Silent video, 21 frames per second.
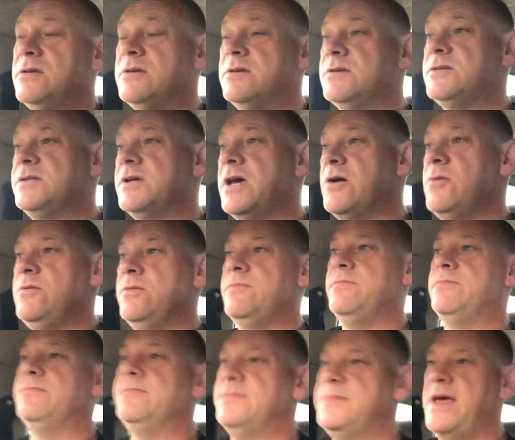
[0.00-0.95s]
So
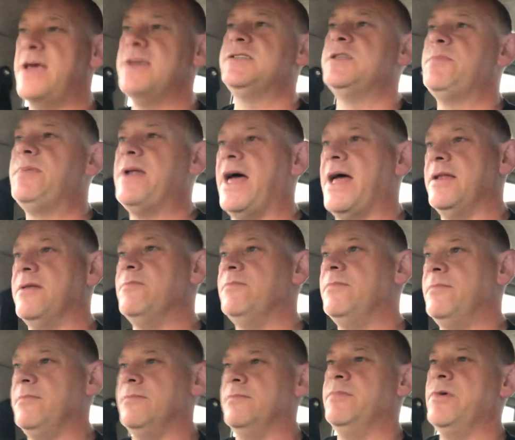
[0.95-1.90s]
there's the plan.
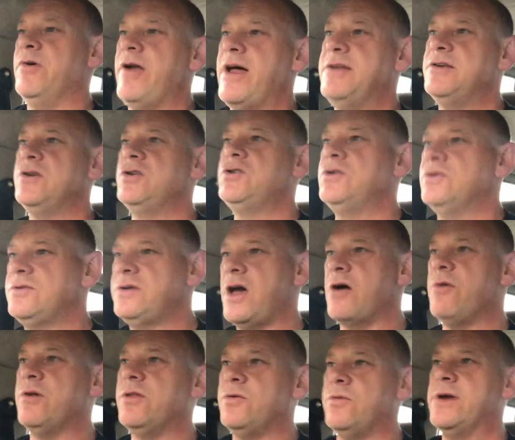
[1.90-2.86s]
Miranda should
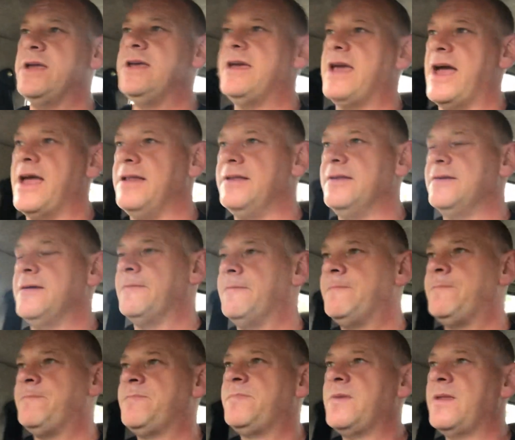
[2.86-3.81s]
go at the weekend.
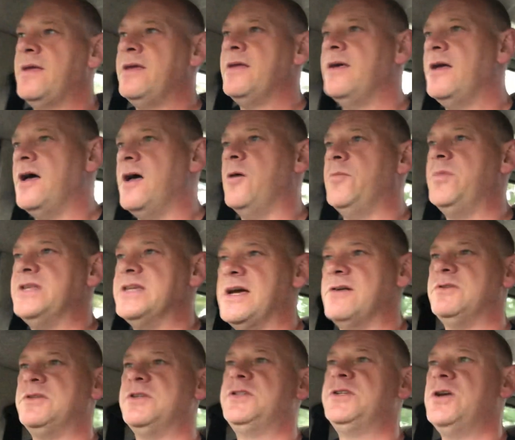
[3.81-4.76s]
I'll be
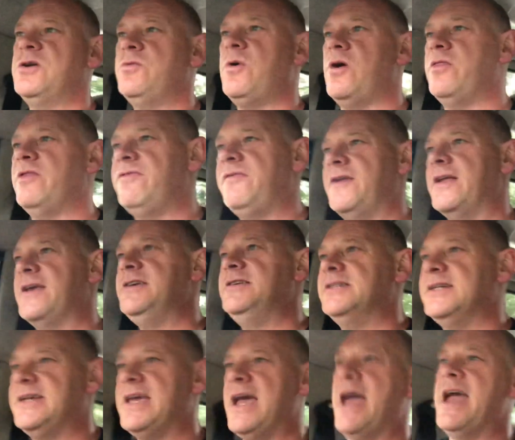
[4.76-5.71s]
down to 2 on the fleet
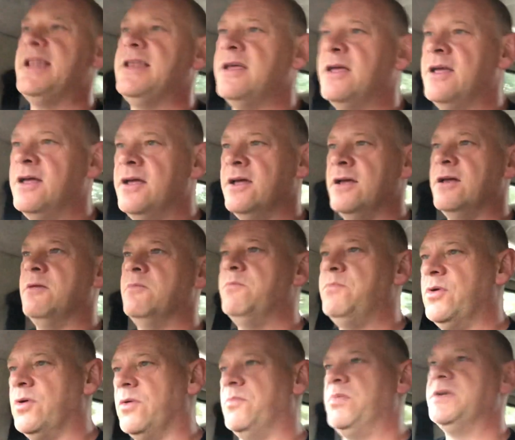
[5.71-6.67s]
again,
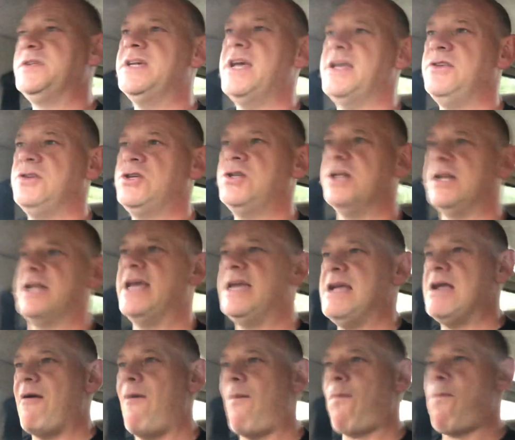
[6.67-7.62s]
but potentially
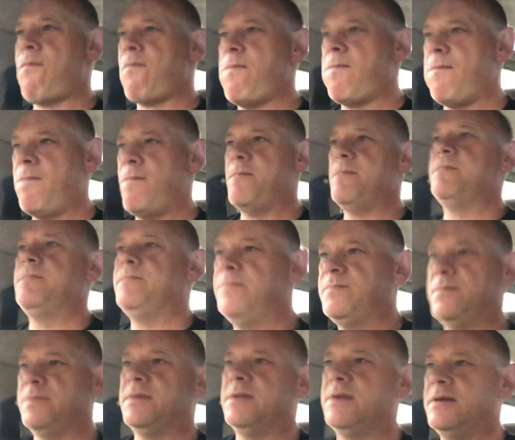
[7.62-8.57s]

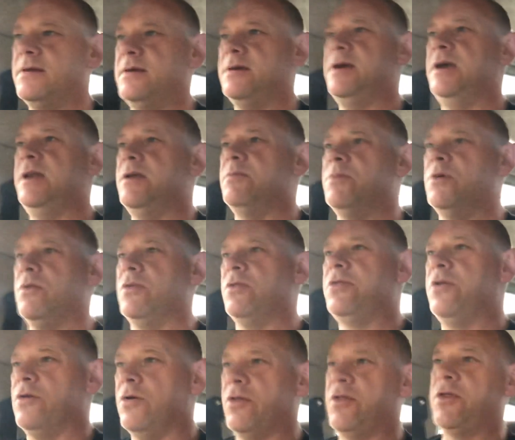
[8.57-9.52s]
in a
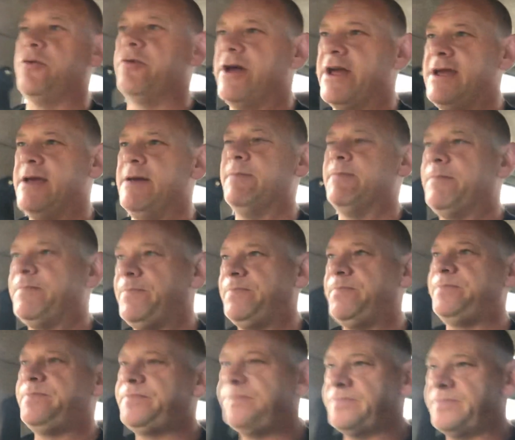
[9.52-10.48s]
month or 3
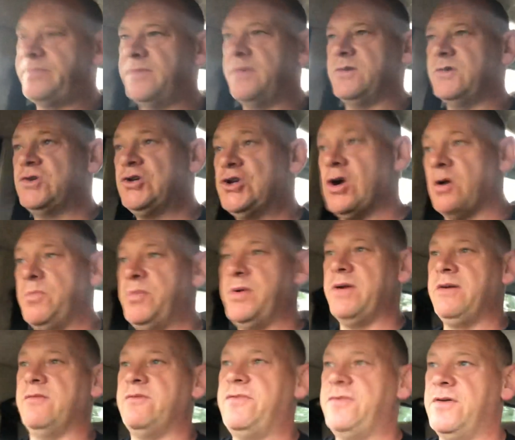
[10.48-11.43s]

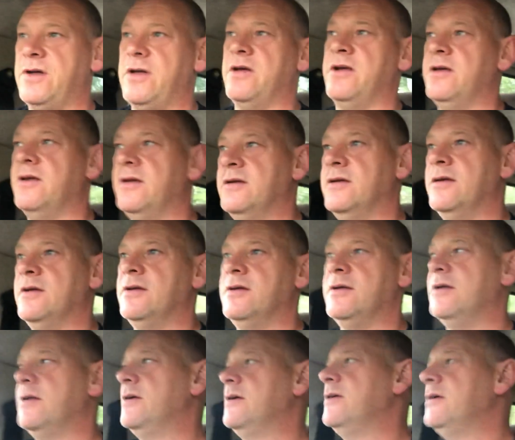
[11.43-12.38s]
shopping for,
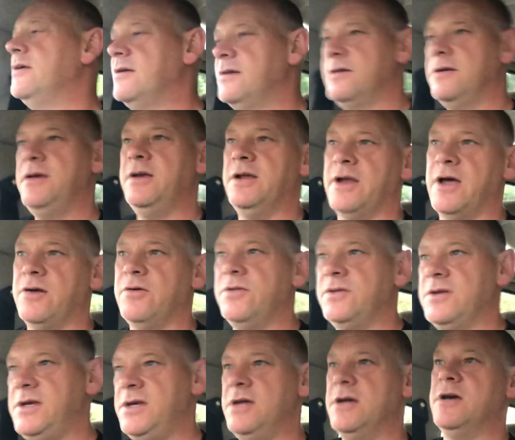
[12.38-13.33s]
you know,
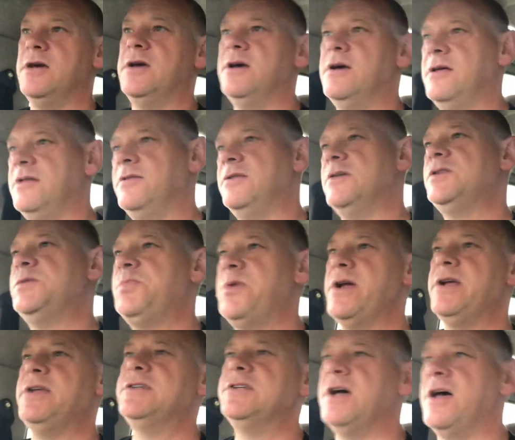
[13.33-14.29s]
the
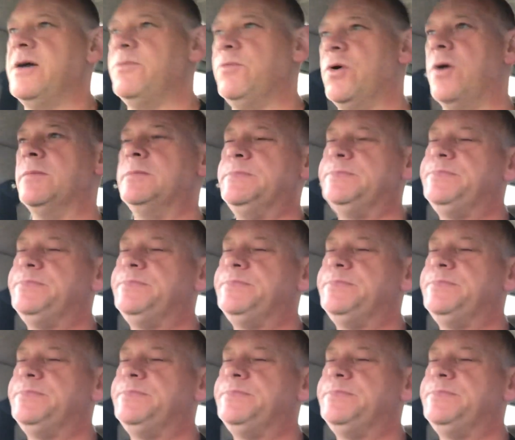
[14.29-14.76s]
springtime one.